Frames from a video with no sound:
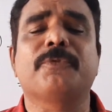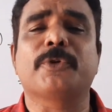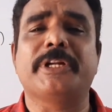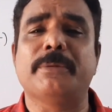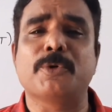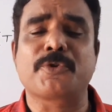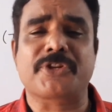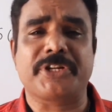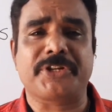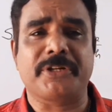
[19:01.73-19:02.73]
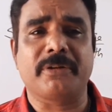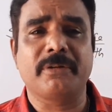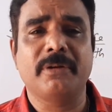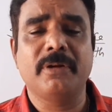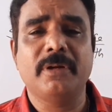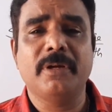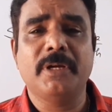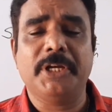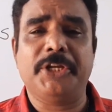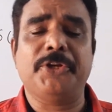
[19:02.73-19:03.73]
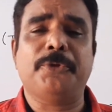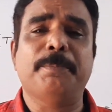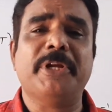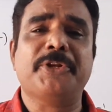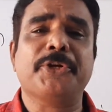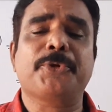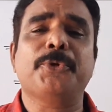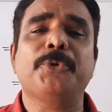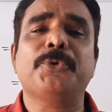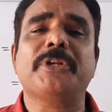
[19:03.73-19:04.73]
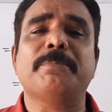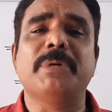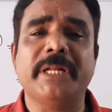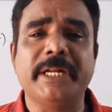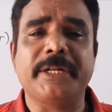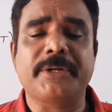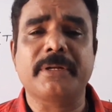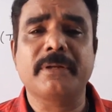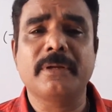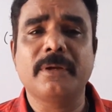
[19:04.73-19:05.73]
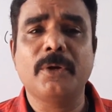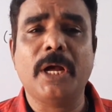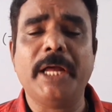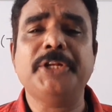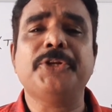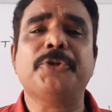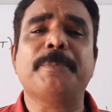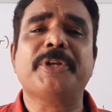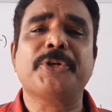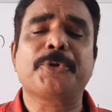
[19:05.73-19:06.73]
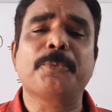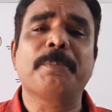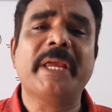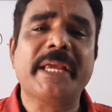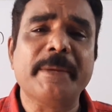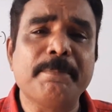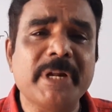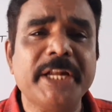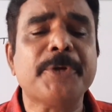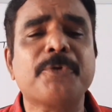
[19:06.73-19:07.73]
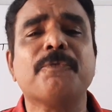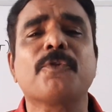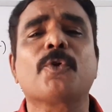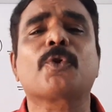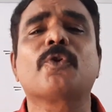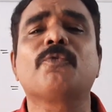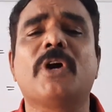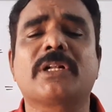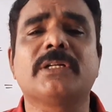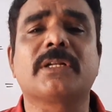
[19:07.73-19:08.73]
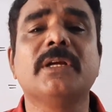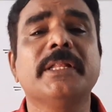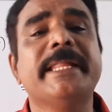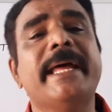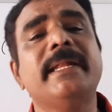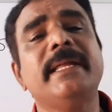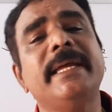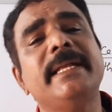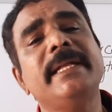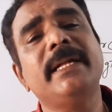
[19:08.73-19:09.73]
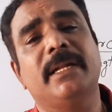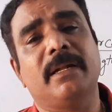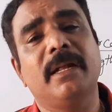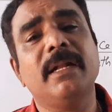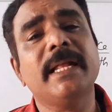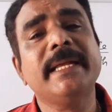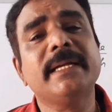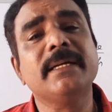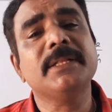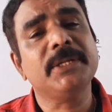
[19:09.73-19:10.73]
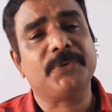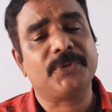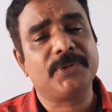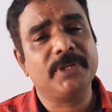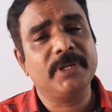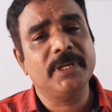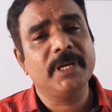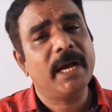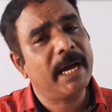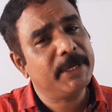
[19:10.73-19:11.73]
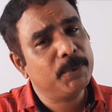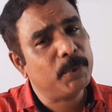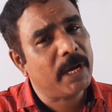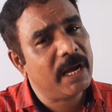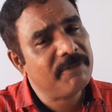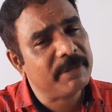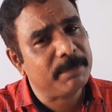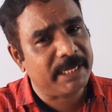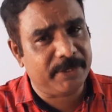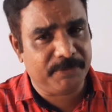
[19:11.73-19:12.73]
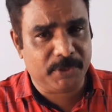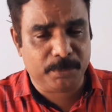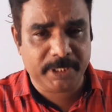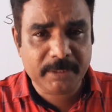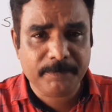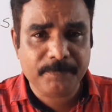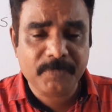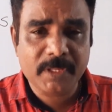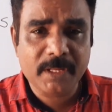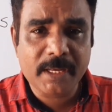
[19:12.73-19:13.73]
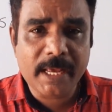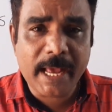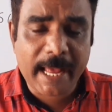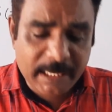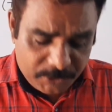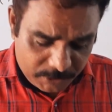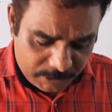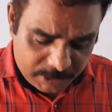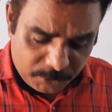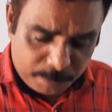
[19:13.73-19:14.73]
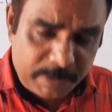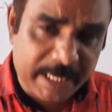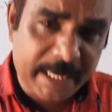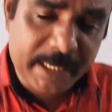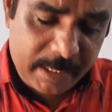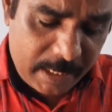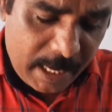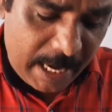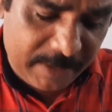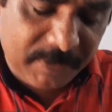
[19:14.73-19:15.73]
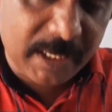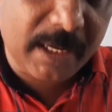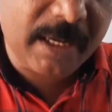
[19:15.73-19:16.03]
for a demonstration? It is better to use a blade, and it is better to make a blade to float on water than a needle like this. I do have a blade with me, and this blade I will